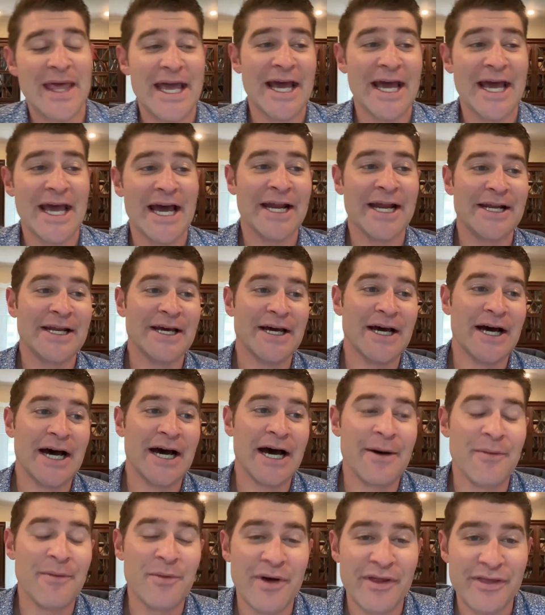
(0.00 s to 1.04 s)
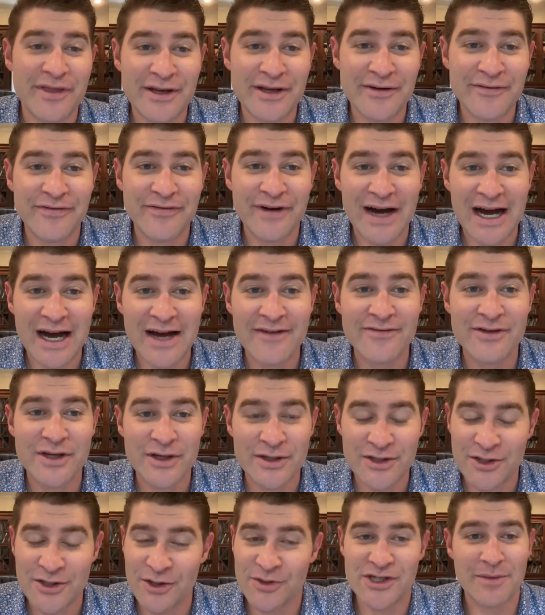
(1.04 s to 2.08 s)
And within 5
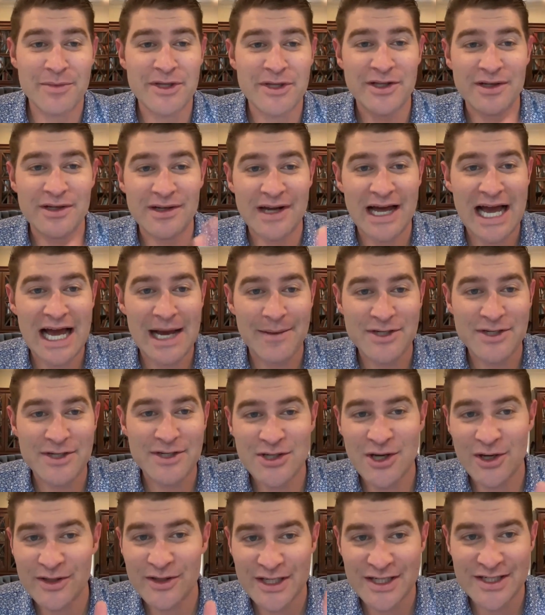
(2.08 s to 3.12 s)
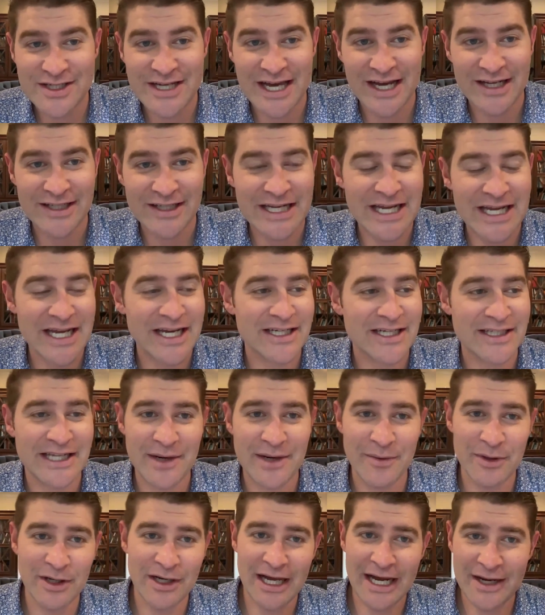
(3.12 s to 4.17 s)
years, so some of the labs took this technique and they
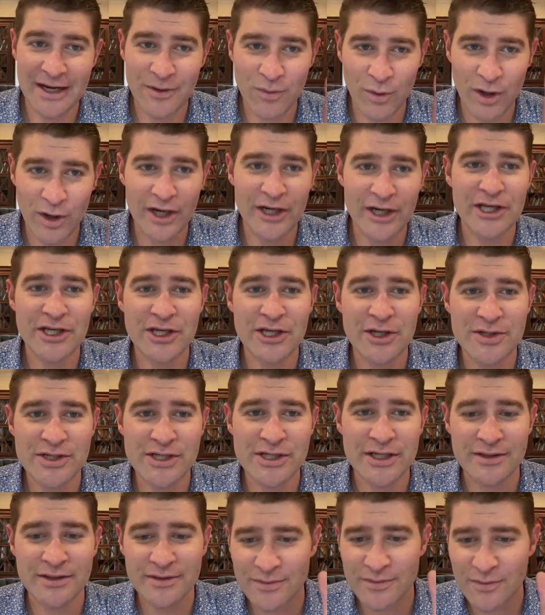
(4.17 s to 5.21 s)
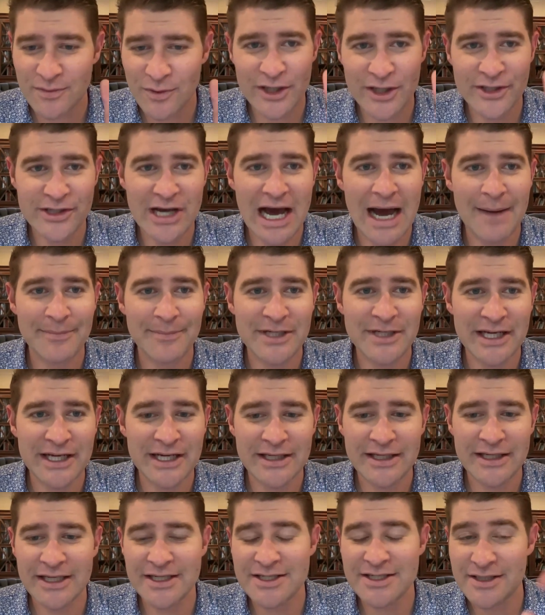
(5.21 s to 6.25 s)
were like, we're going to use it, we're adopting
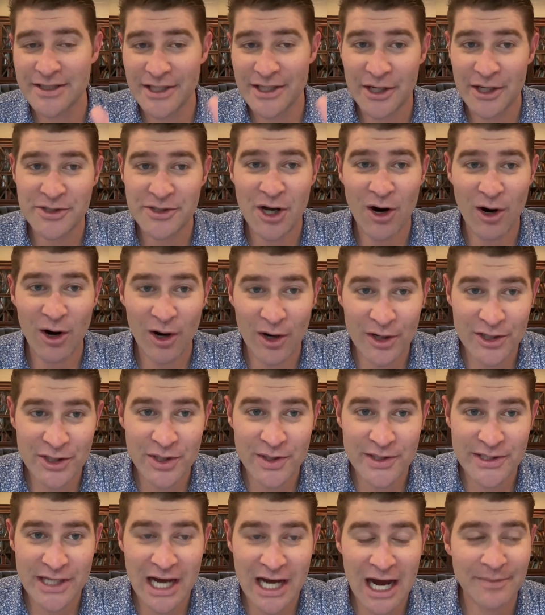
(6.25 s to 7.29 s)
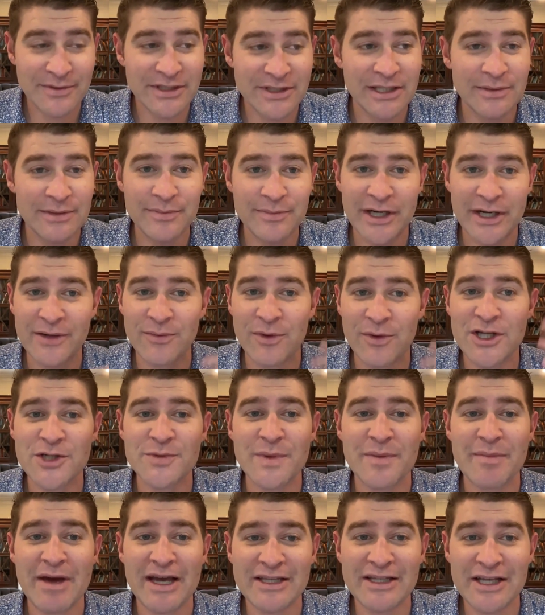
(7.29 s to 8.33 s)
it. It's, it's hard to adopt it, but
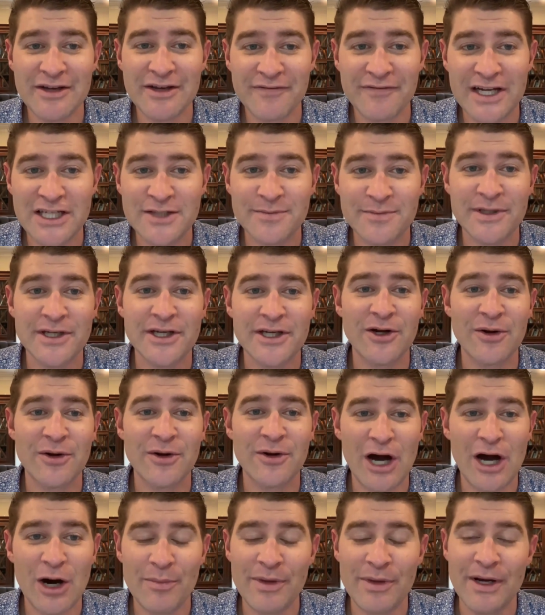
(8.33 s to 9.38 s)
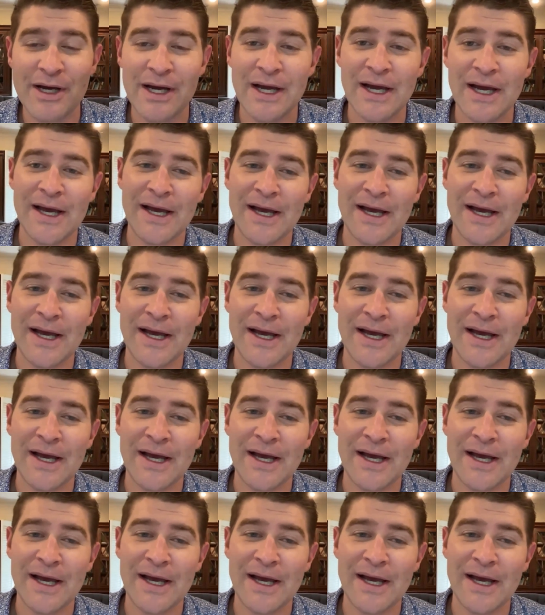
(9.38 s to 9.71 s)
once we make the investment, it'll help.